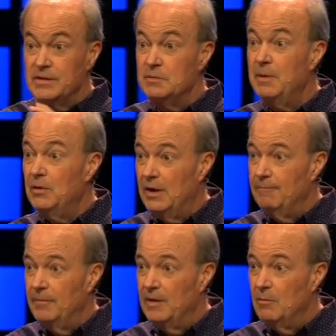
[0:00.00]
spirit
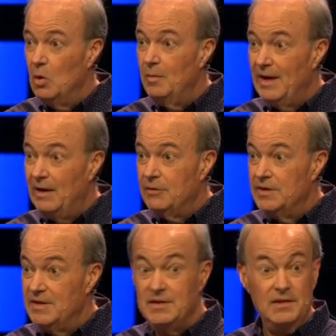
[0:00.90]
the moment after
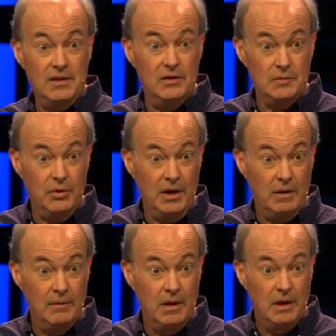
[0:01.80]
he says the sinner's
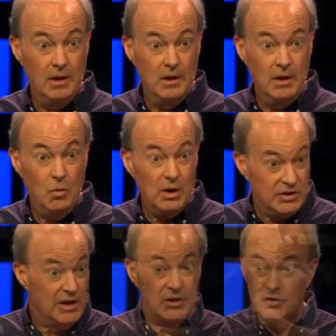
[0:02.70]
prayer? Well,
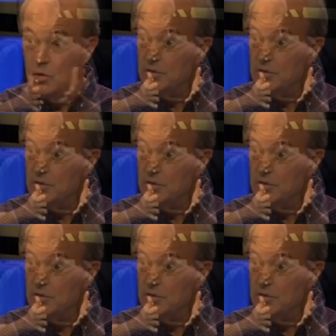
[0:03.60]
it changes